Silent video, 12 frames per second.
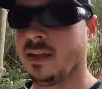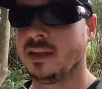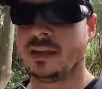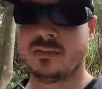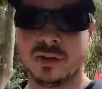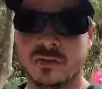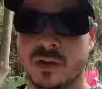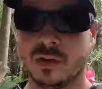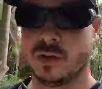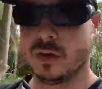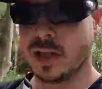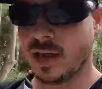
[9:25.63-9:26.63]
give this
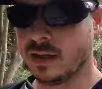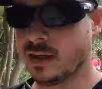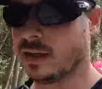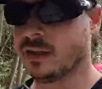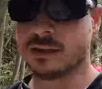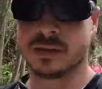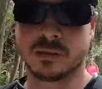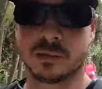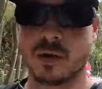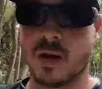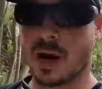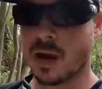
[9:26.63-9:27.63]
video a like,
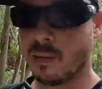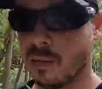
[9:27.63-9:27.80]
subscribe.